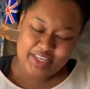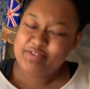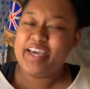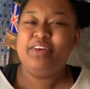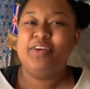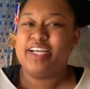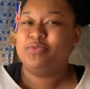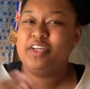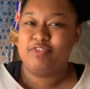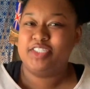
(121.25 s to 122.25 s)
You can't do that
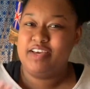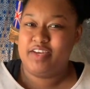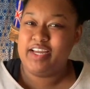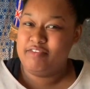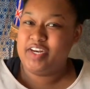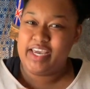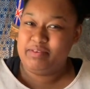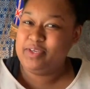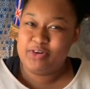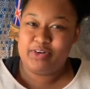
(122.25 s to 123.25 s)
24/7 every
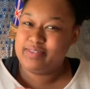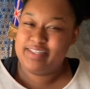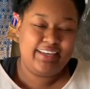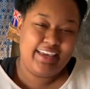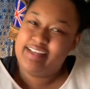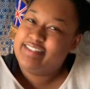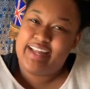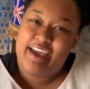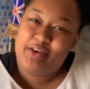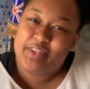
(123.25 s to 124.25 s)
day. You know what I'm saying? It's
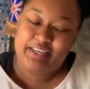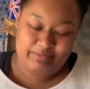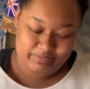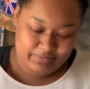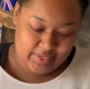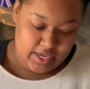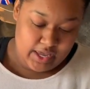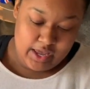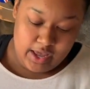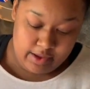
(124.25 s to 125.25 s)
not healthy.
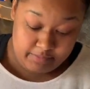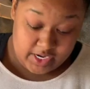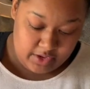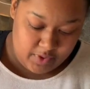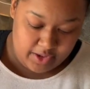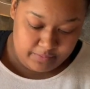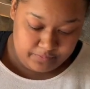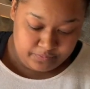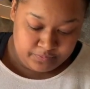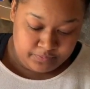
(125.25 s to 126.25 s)
But anyway,
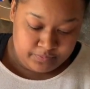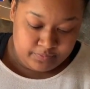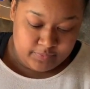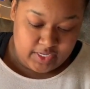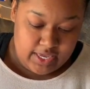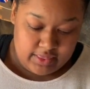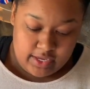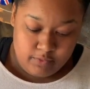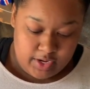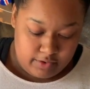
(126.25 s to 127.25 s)
and
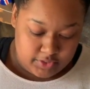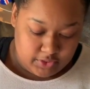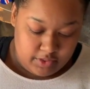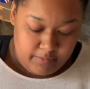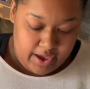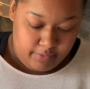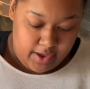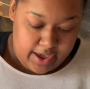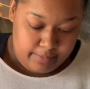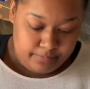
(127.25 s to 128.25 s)
then when I was on the Bible
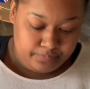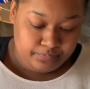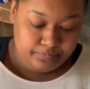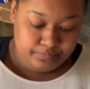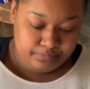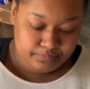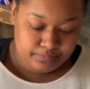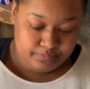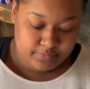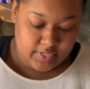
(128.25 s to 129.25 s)
app,
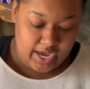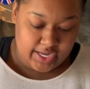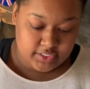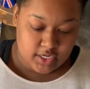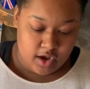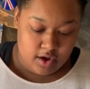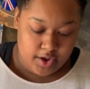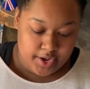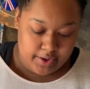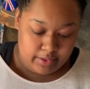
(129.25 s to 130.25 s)
I
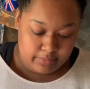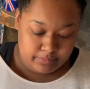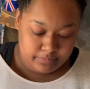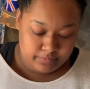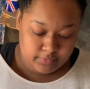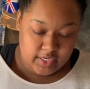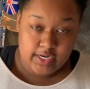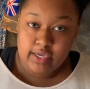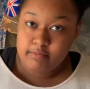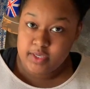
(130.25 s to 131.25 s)
saw an
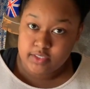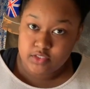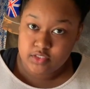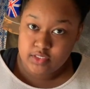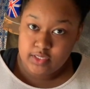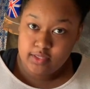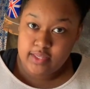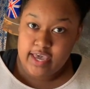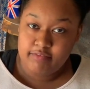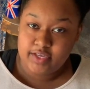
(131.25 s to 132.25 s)
image.
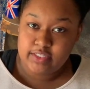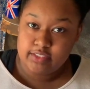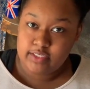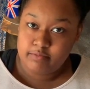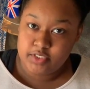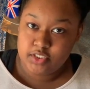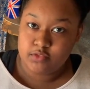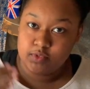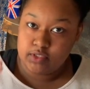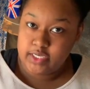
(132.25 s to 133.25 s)
They have like these
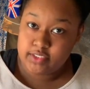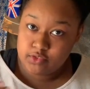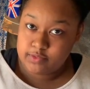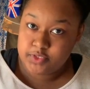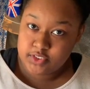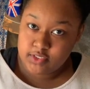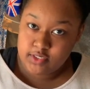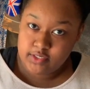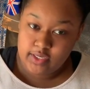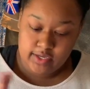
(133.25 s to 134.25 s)
images with like scriptures
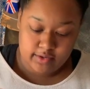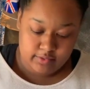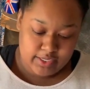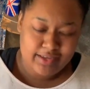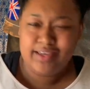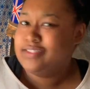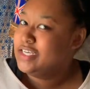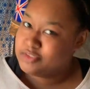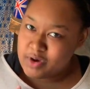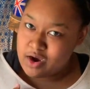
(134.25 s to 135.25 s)
on it, and it
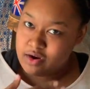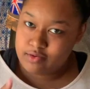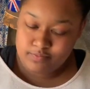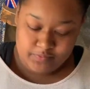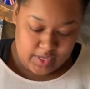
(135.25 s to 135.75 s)
touched my heart.